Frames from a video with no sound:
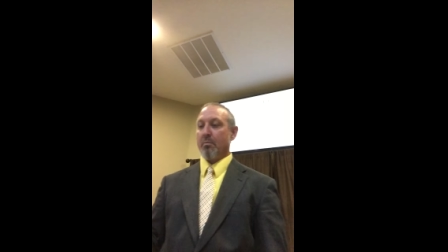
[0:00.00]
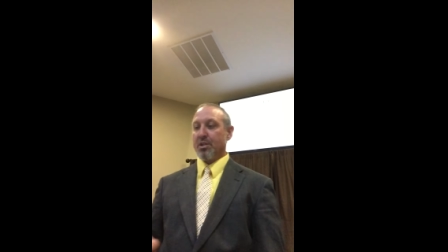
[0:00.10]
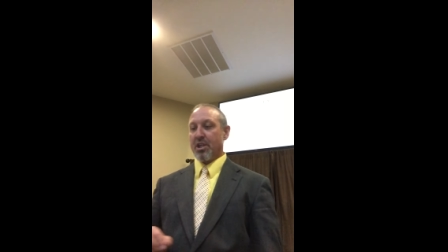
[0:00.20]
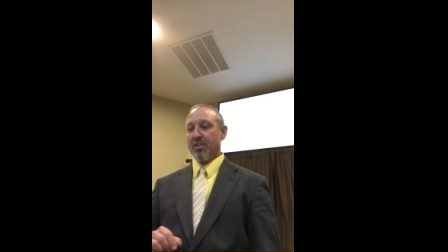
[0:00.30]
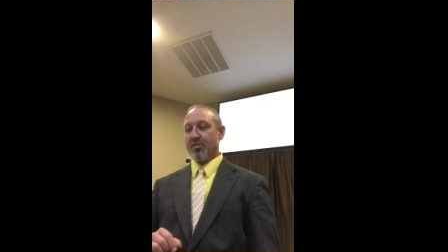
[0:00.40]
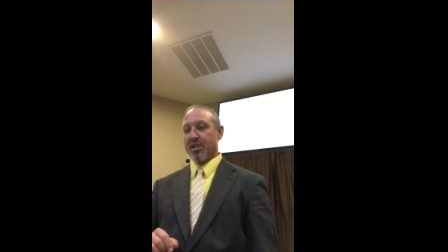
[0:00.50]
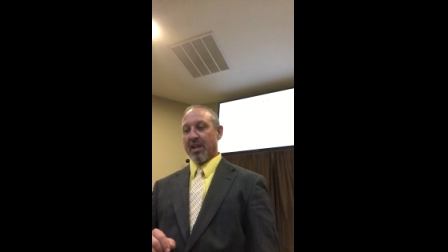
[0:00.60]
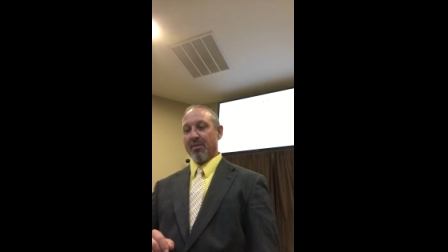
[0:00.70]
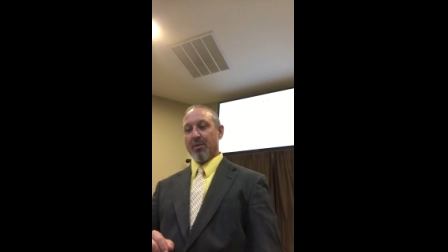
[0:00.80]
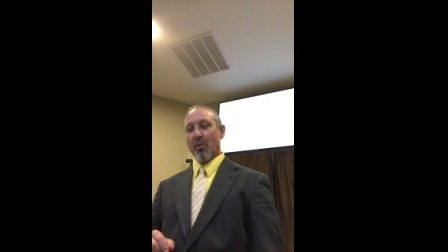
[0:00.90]
But Jesus
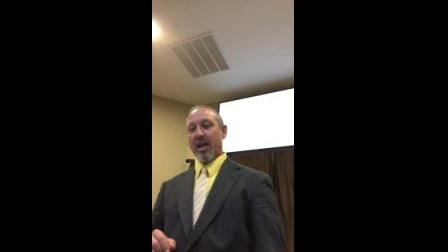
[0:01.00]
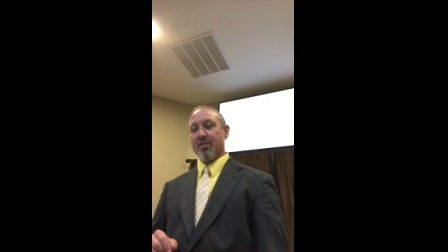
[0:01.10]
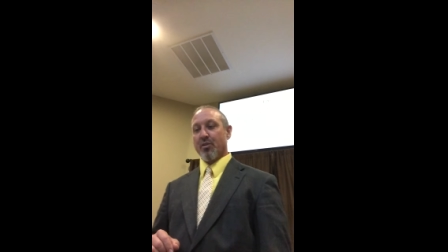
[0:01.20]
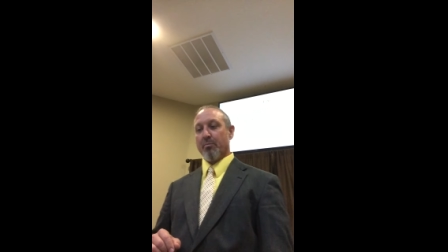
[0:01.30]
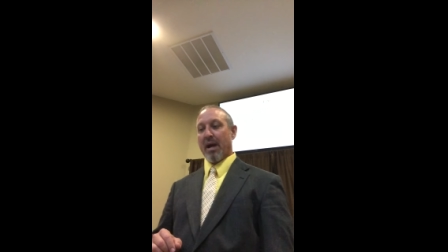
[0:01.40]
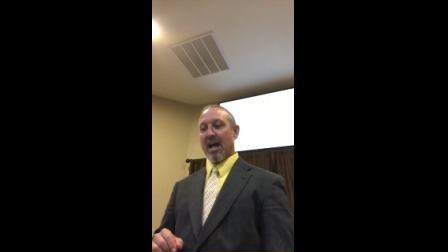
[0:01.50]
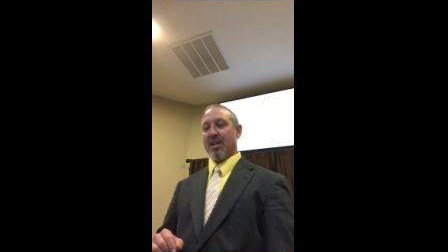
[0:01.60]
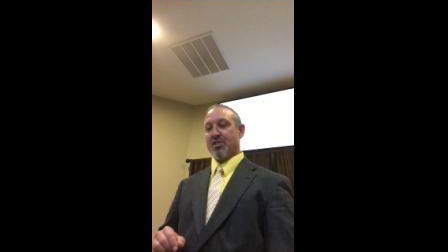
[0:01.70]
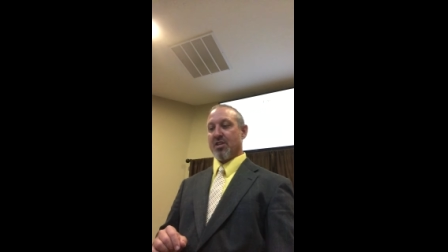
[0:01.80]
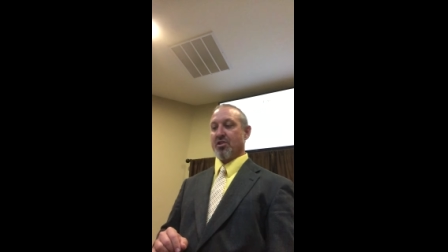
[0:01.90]
gave him no answer. And
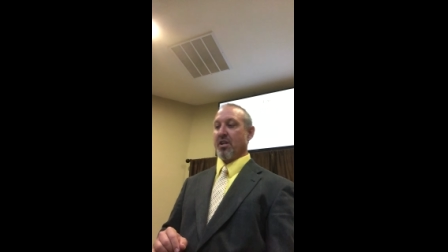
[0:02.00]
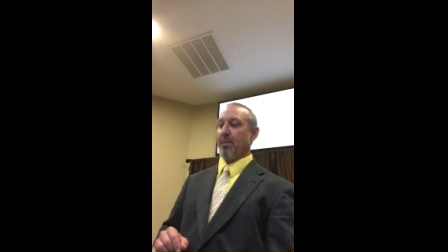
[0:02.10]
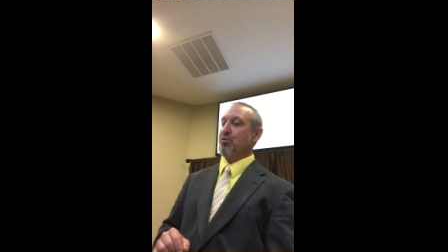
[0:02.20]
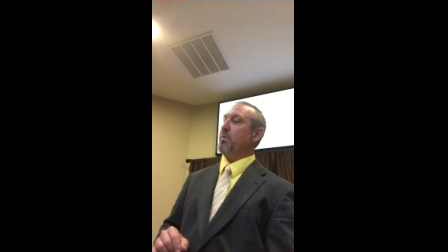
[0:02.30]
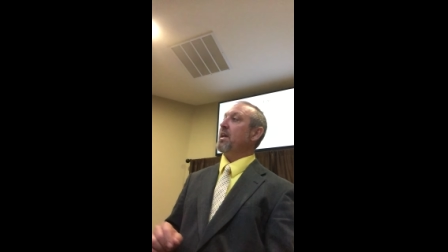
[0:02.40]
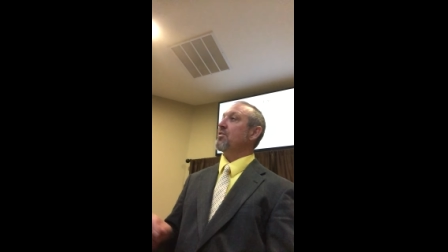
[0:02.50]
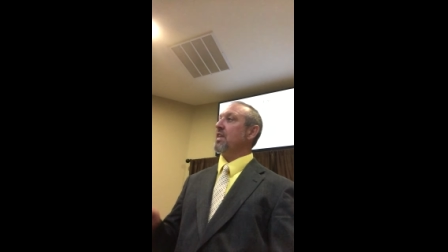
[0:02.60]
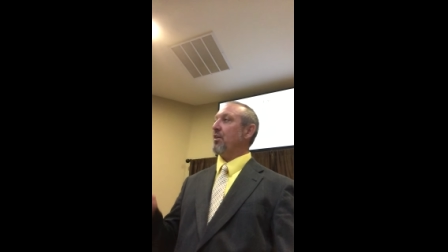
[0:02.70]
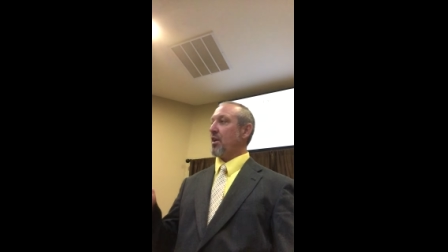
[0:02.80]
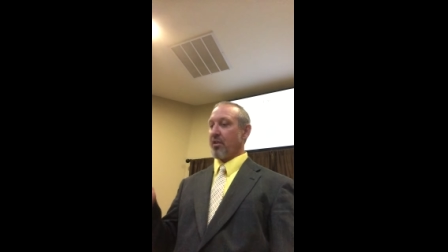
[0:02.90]
Pilate says unto him, Speakest
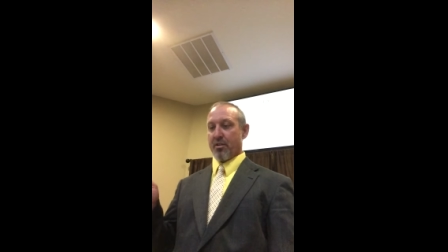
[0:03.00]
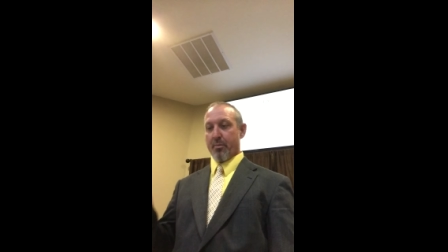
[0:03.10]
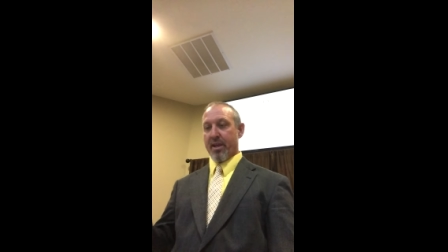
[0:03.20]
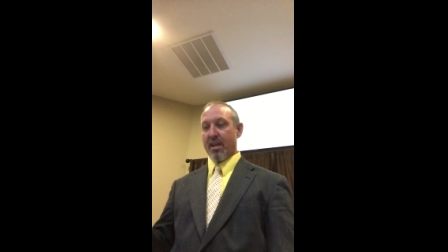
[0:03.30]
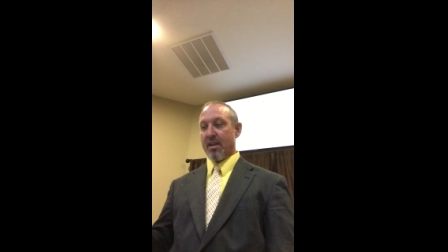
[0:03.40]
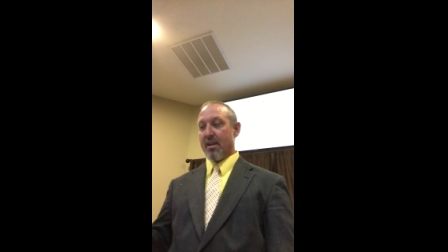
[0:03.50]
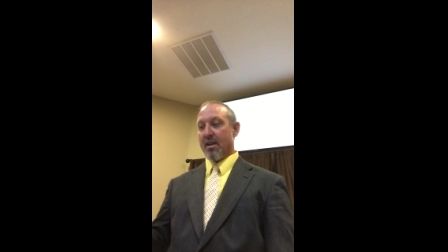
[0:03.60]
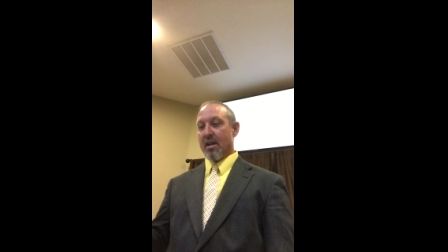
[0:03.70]
thou not unto me?